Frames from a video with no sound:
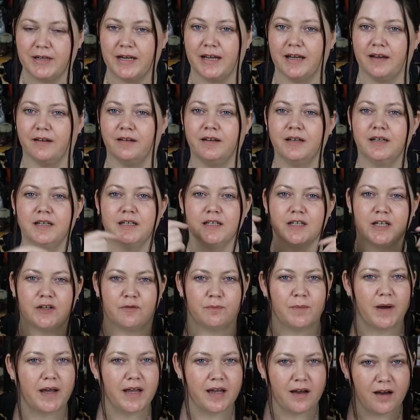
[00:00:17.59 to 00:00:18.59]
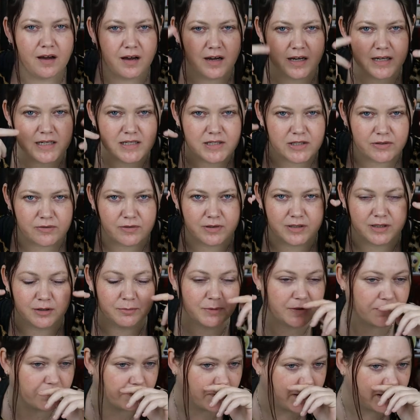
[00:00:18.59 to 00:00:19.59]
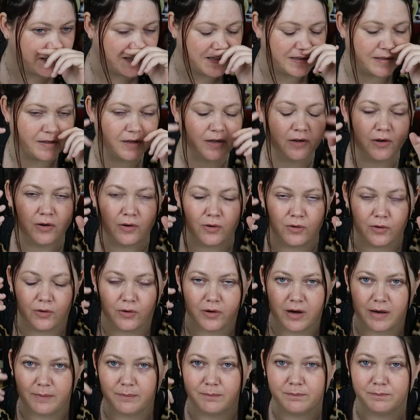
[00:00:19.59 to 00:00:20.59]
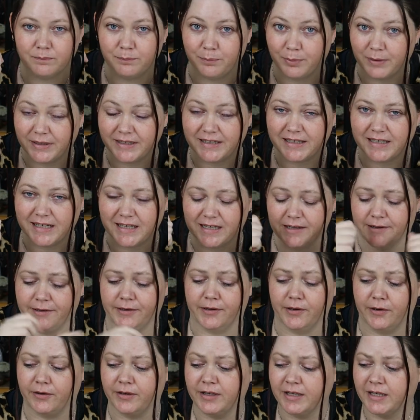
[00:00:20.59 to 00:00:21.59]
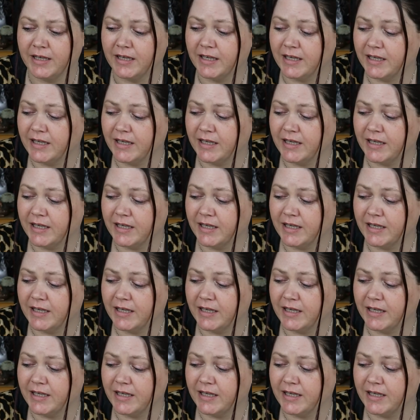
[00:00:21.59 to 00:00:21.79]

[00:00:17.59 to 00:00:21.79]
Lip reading: Now, if my eyes are a little bit red or I'm blinking a lot,